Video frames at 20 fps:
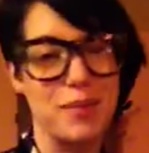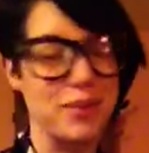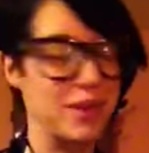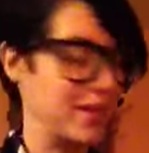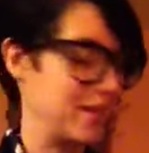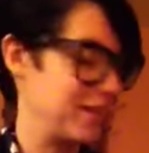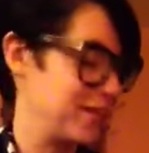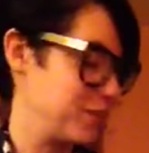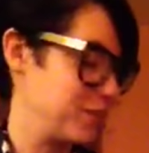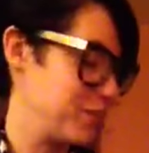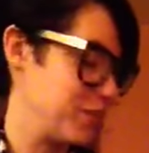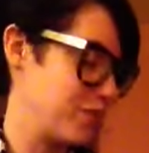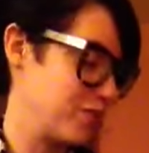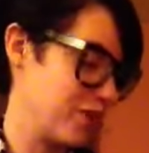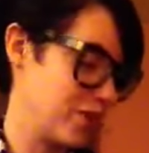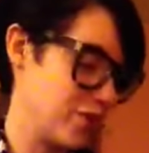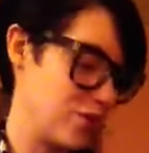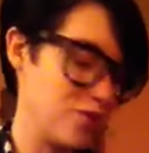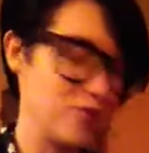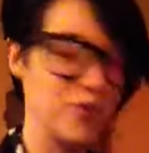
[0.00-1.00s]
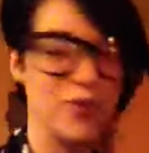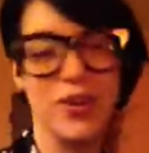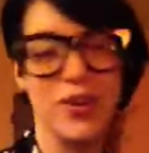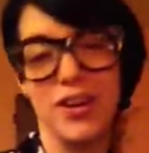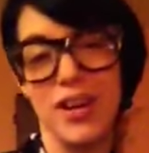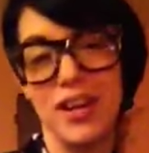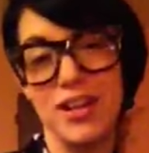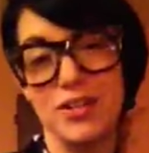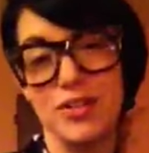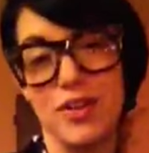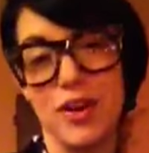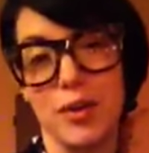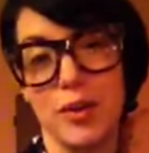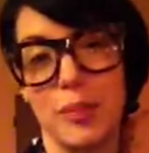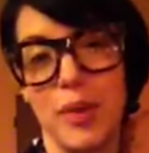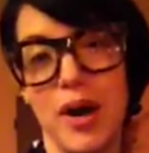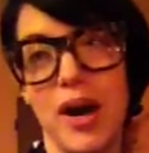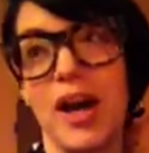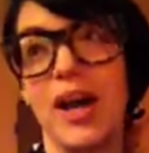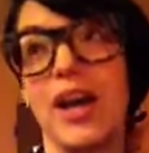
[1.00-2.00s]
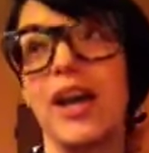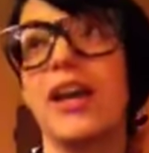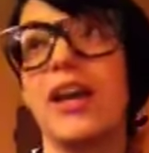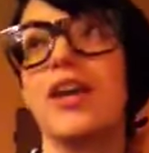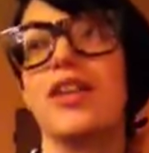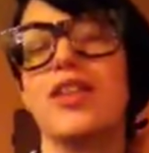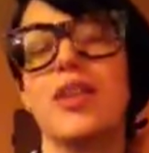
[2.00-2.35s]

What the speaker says: like it's been run over and drugged by